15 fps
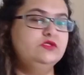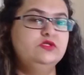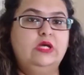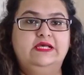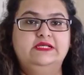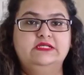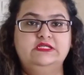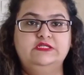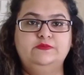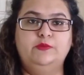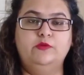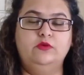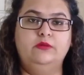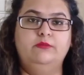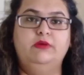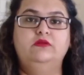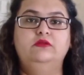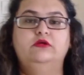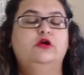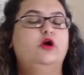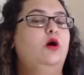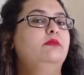So as I spoke
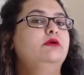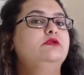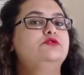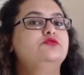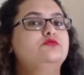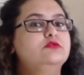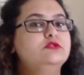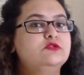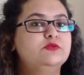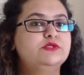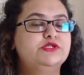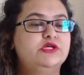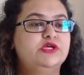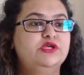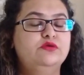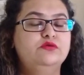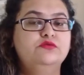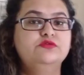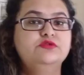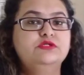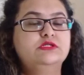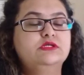about the common tools which are
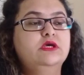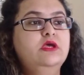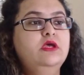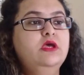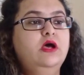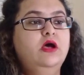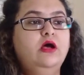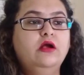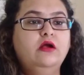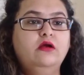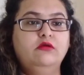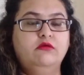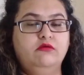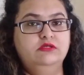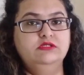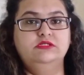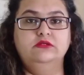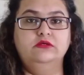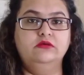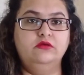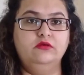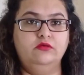used
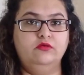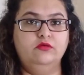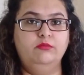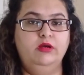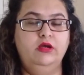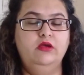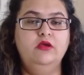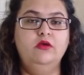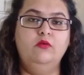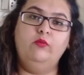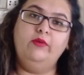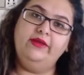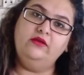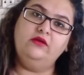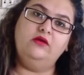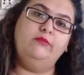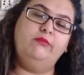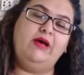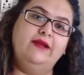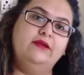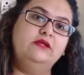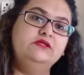across the globe when
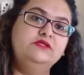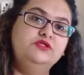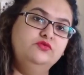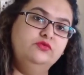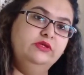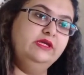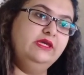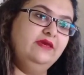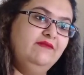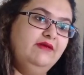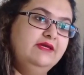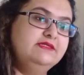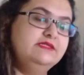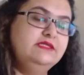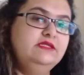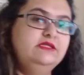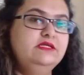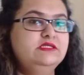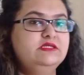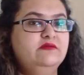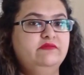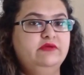a bank is doing KYC,
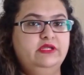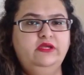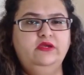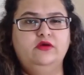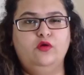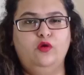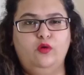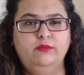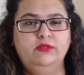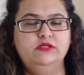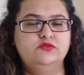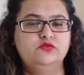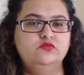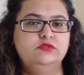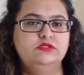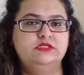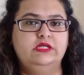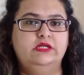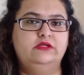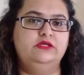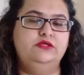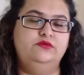these are very common
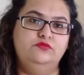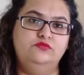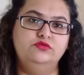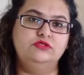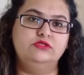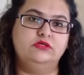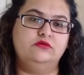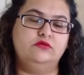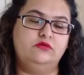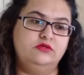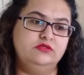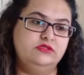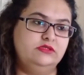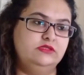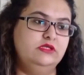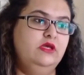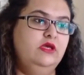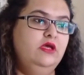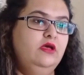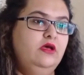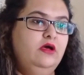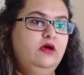tools that are used across
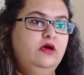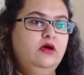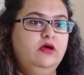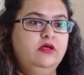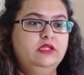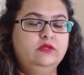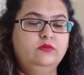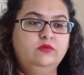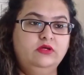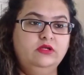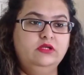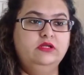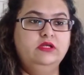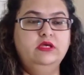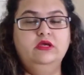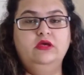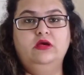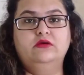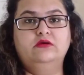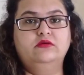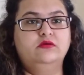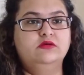the world,
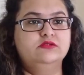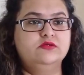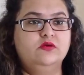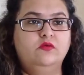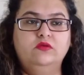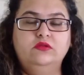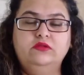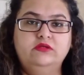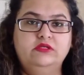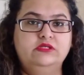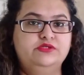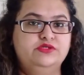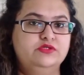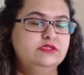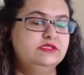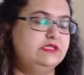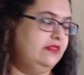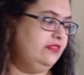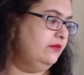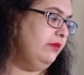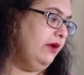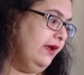across all the regions
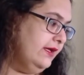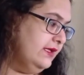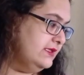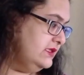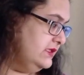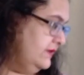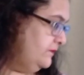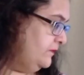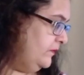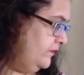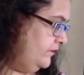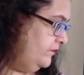and the banks.